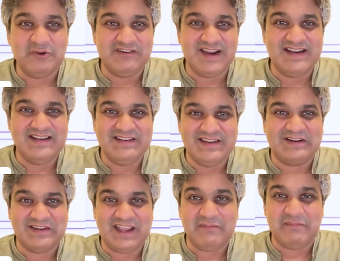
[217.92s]
put it, right?
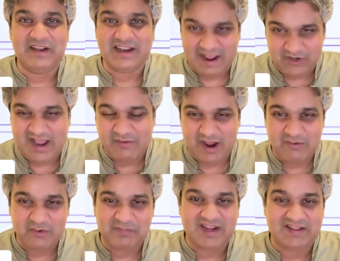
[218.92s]
Duct tape it. And I
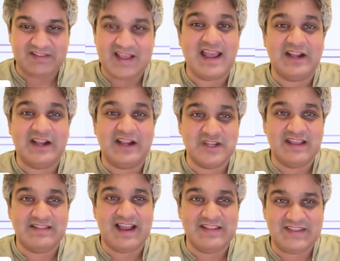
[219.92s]
would pick that actually.
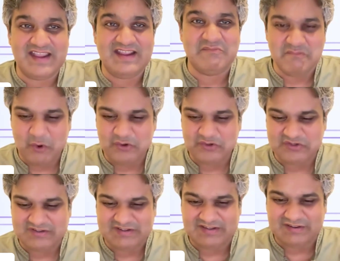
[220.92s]
I think
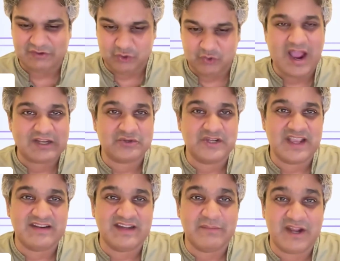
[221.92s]
most do actually
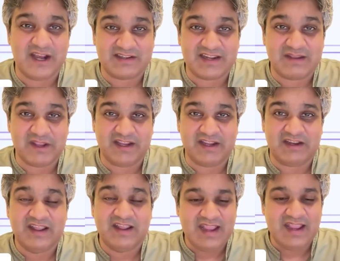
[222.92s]
end up duct taping it.